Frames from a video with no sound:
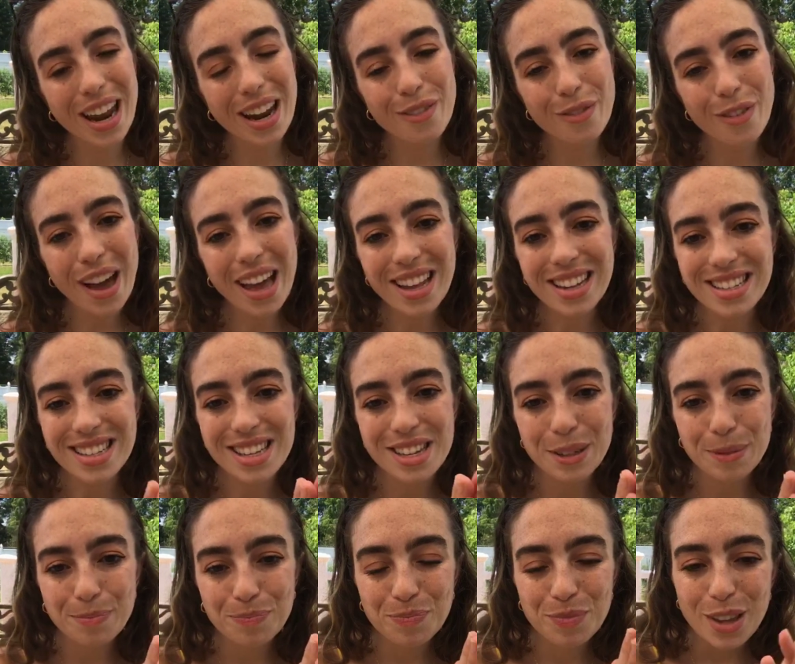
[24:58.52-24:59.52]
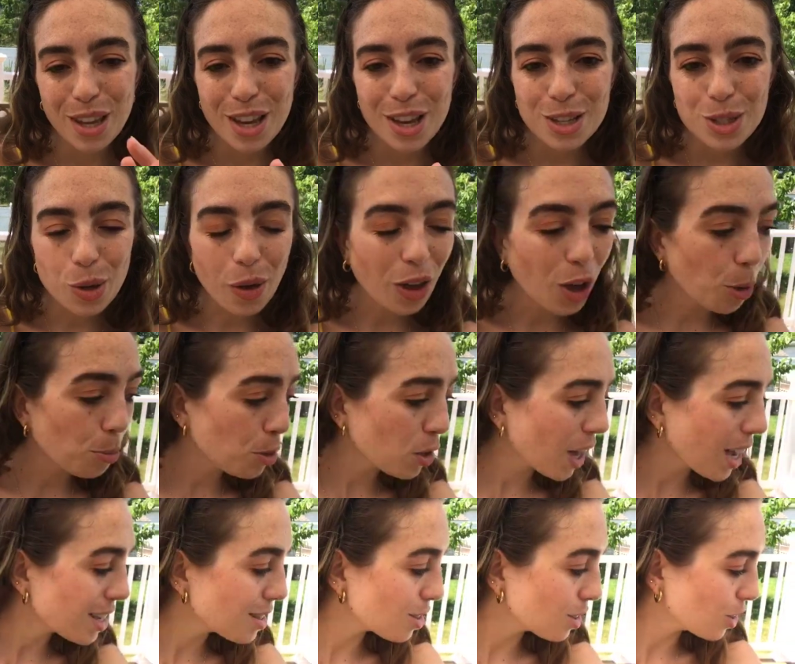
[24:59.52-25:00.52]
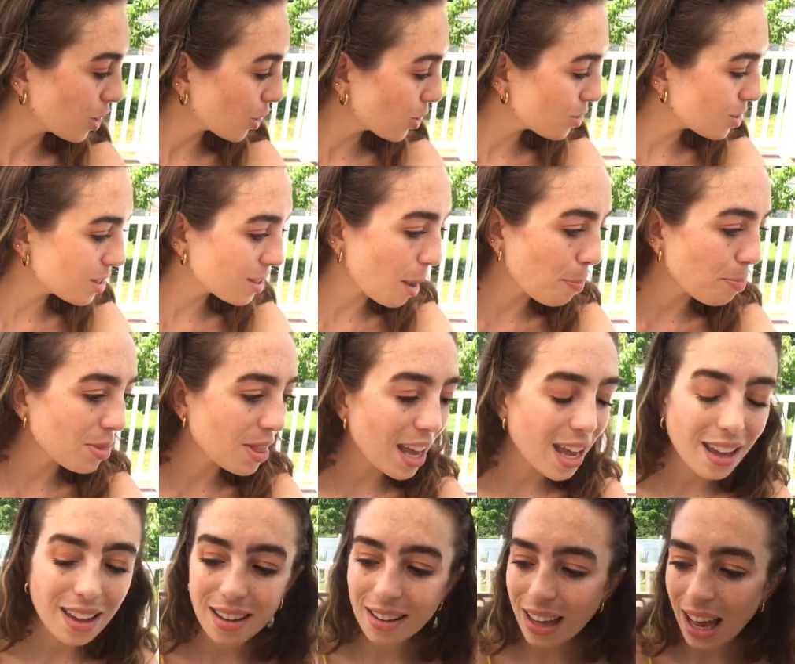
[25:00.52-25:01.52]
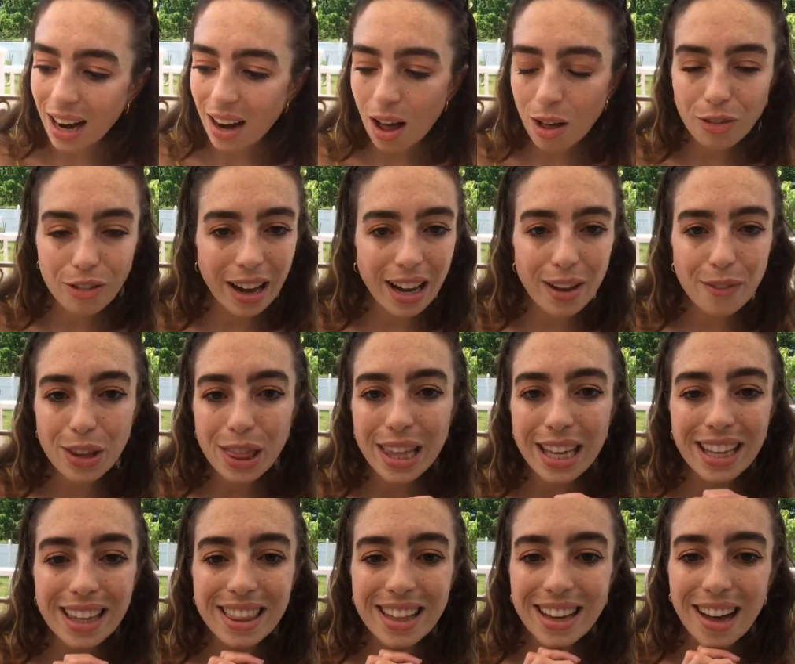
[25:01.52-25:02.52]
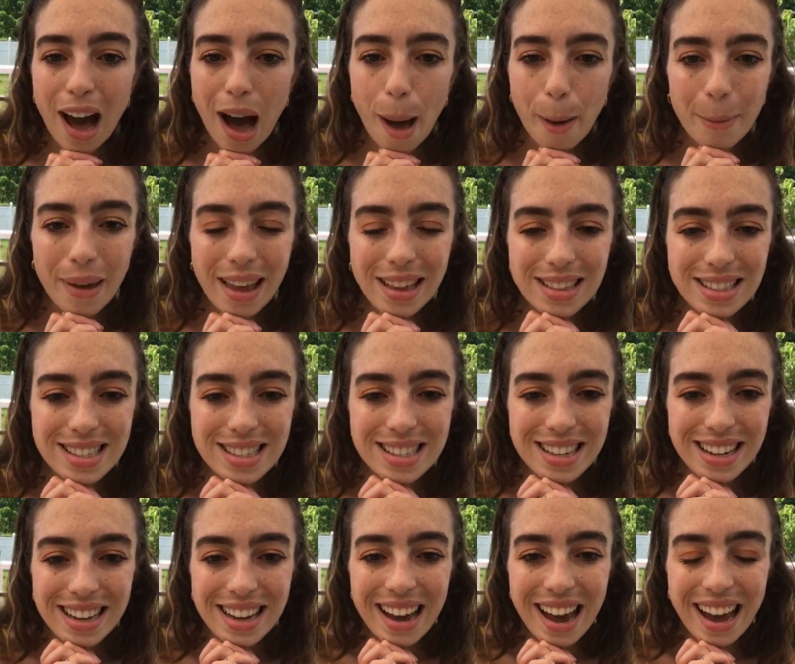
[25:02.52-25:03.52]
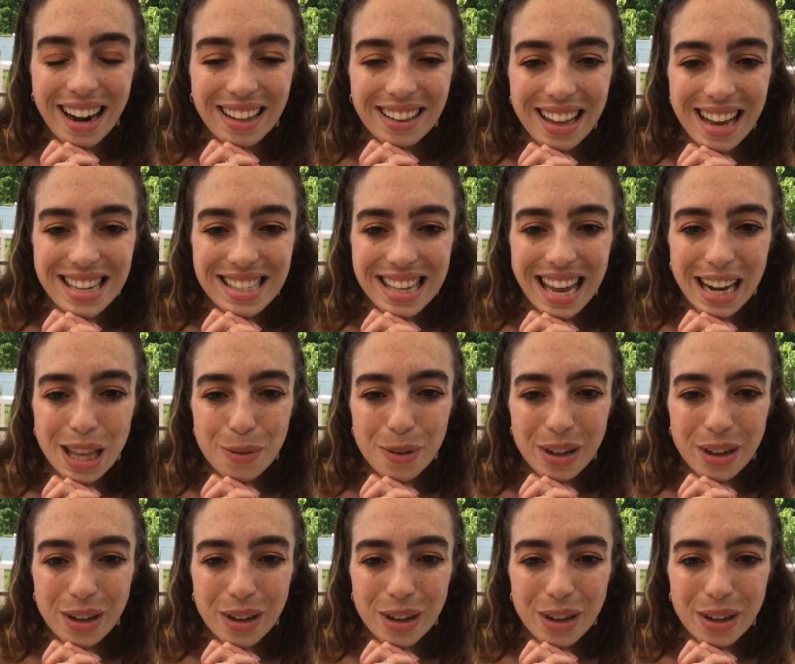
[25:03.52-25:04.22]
So I hope you guys learned something. Again, I'll write everything in the comments. And unless anyone had any other